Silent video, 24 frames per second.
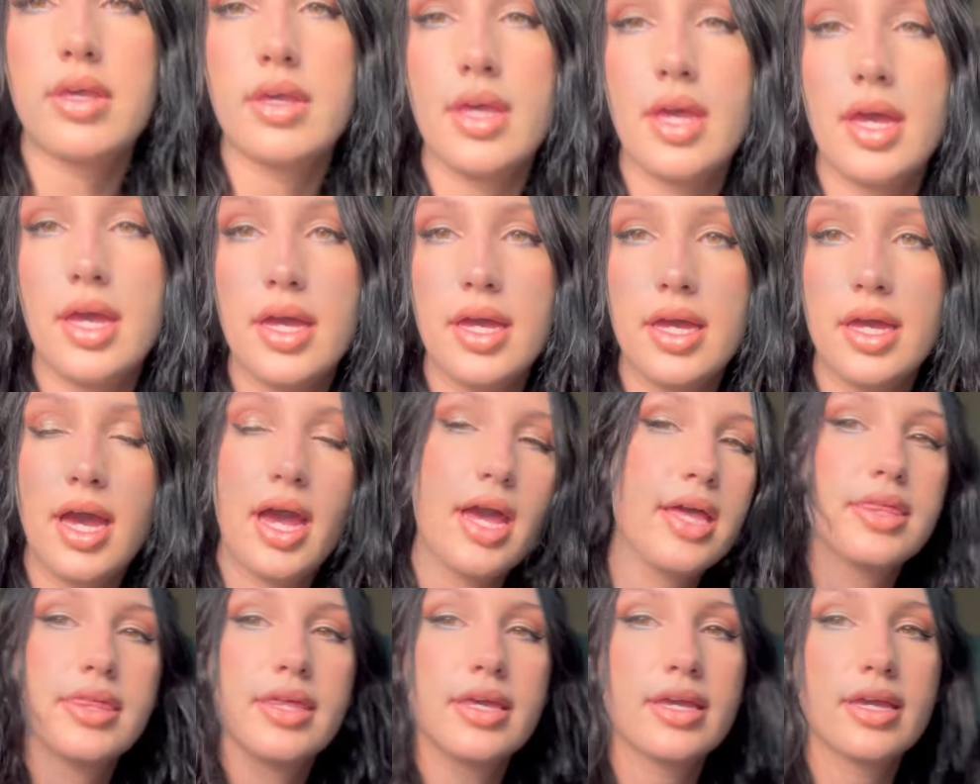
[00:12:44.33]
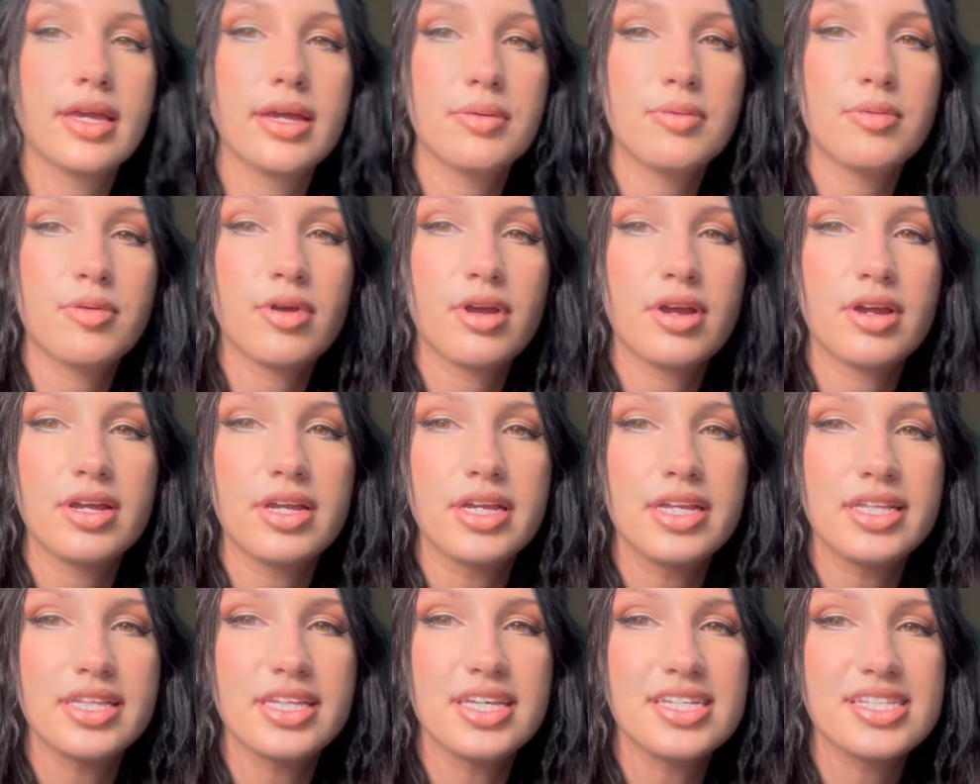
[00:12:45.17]
Okay, I think I'm
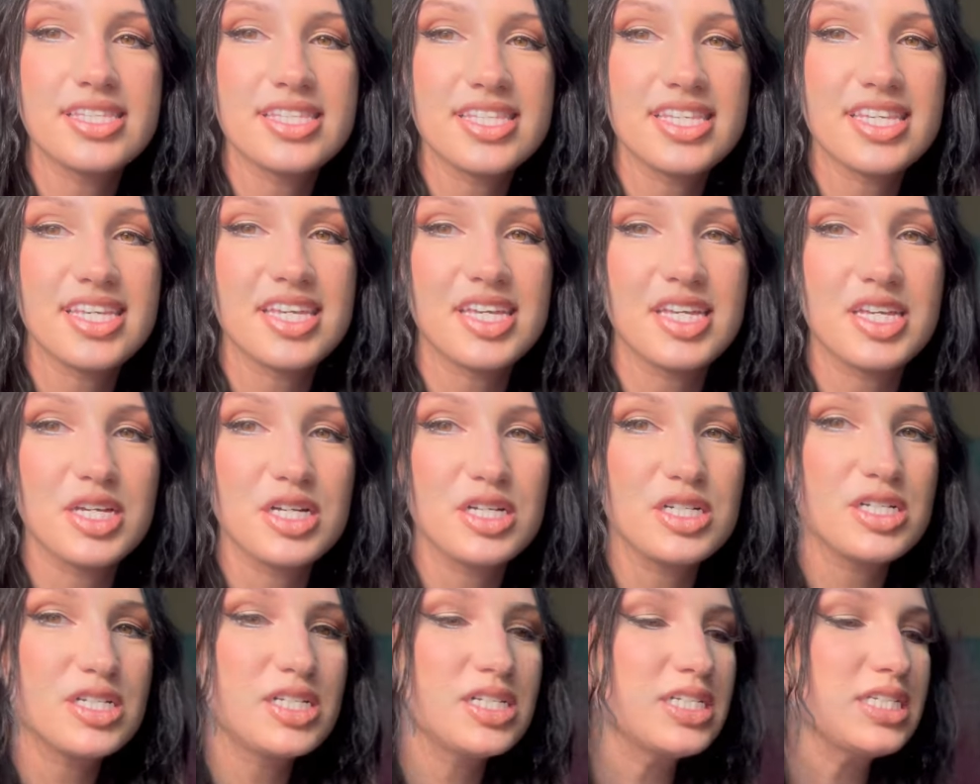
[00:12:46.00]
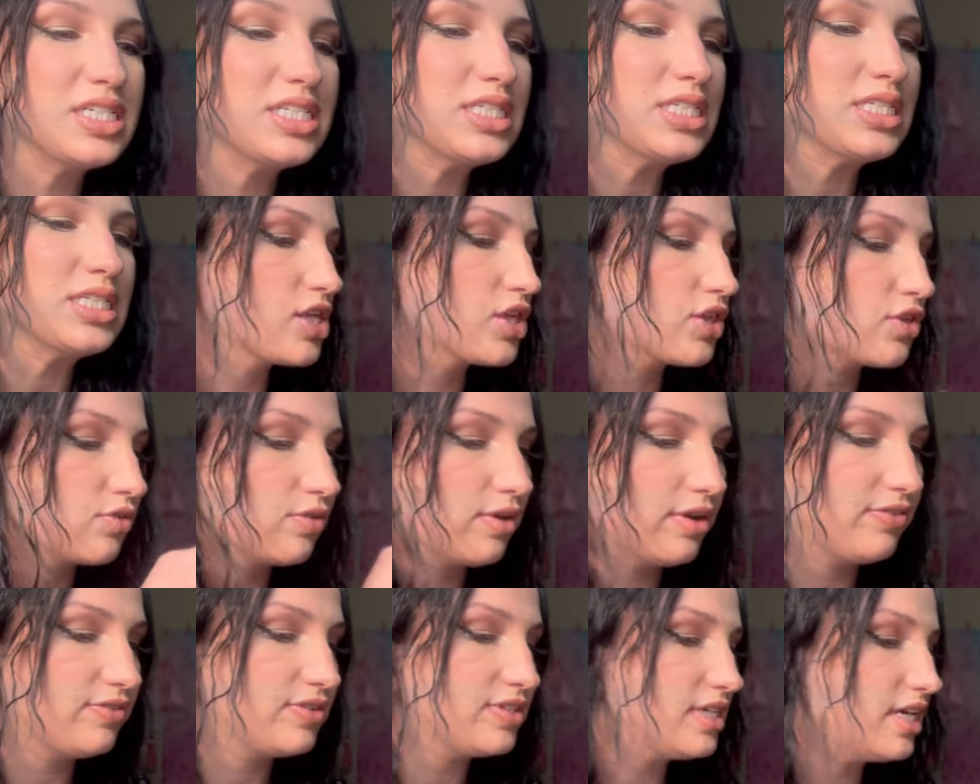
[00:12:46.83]
wearing these heels.
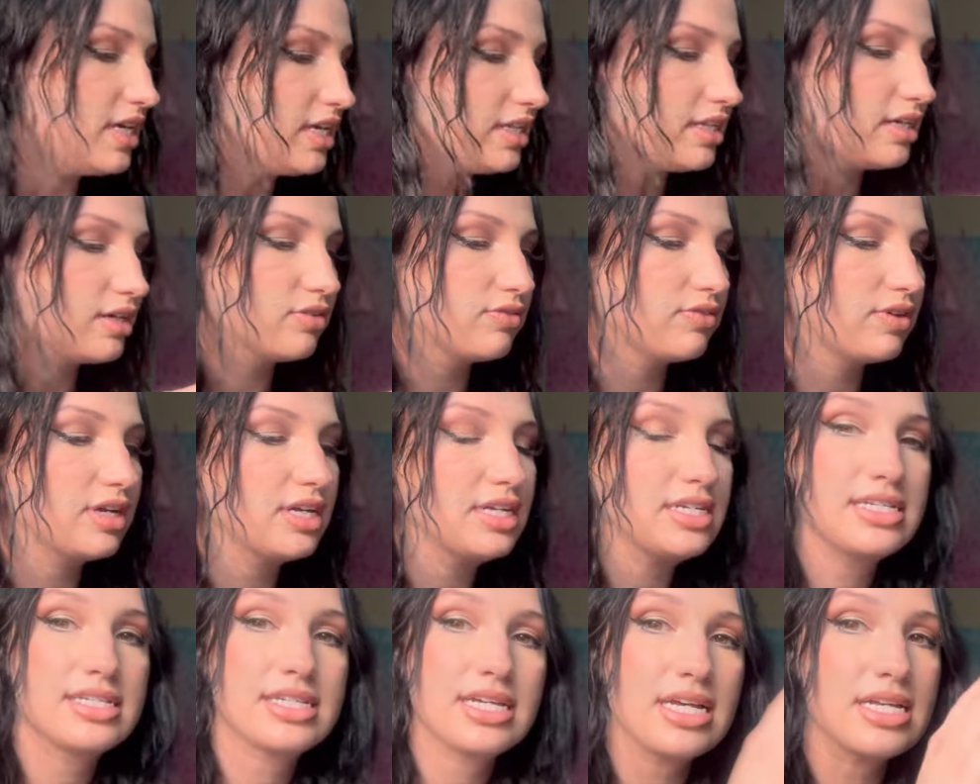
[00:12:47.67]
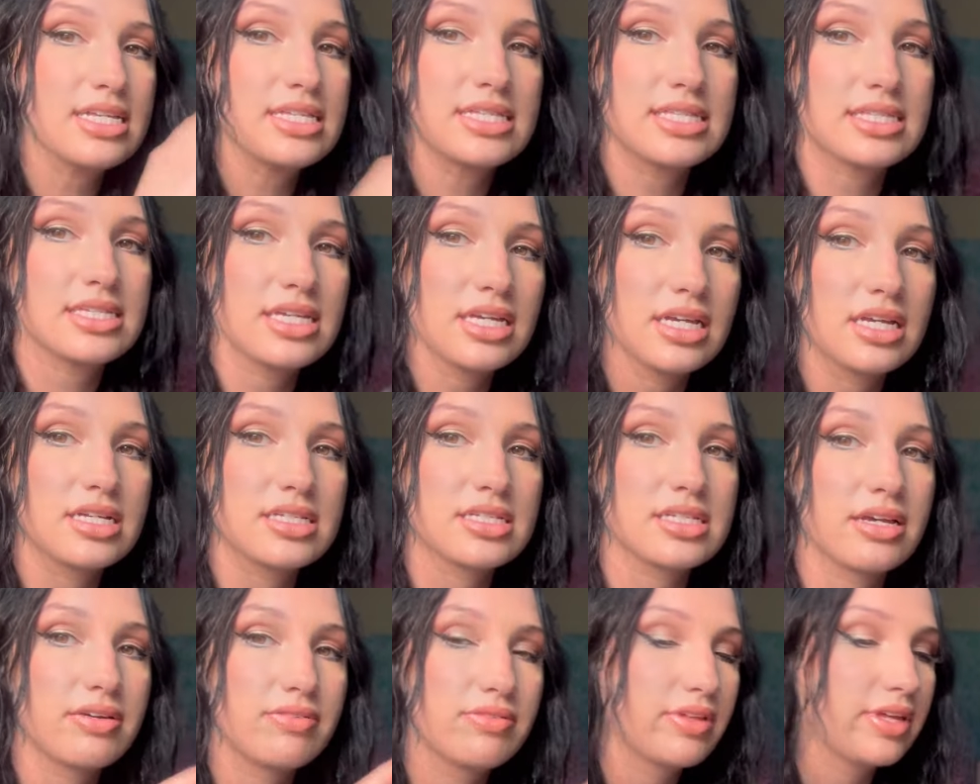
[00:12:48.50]
Thrifted, they're very dusty because
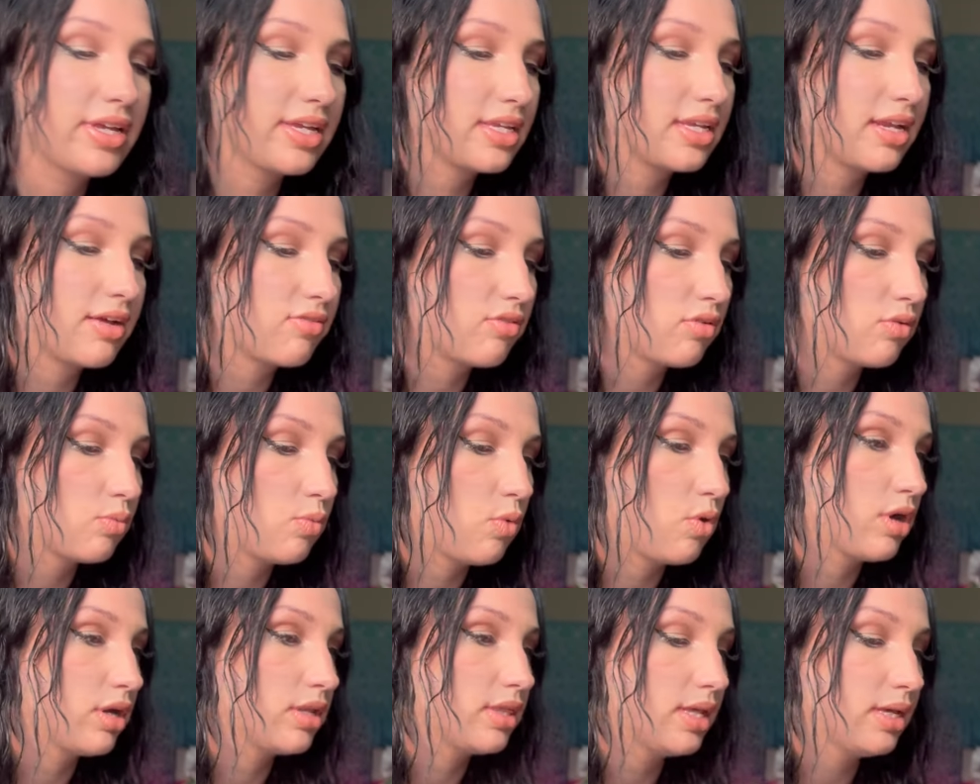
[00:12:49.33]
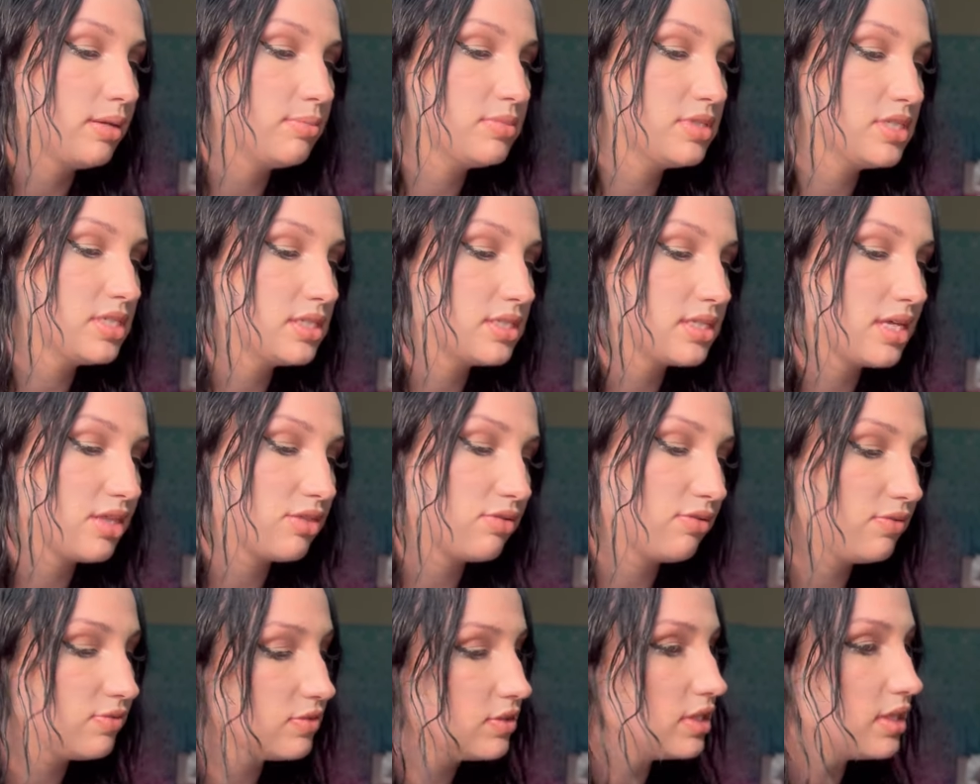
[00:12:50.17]
I've like never worn them since I
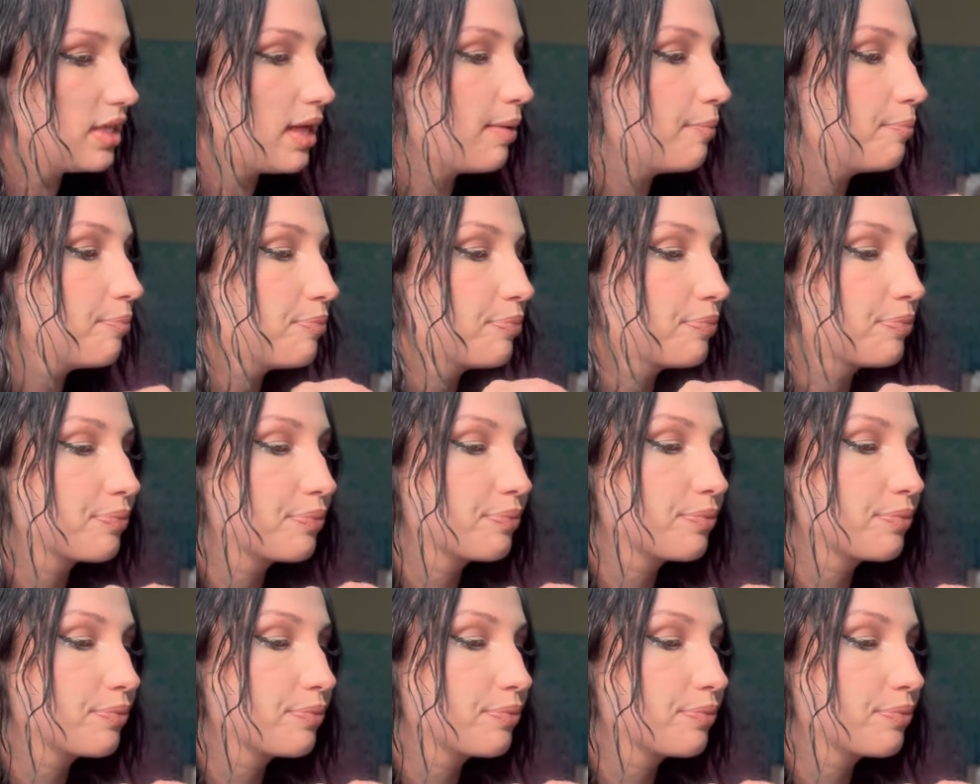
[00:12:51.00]
thrifted them.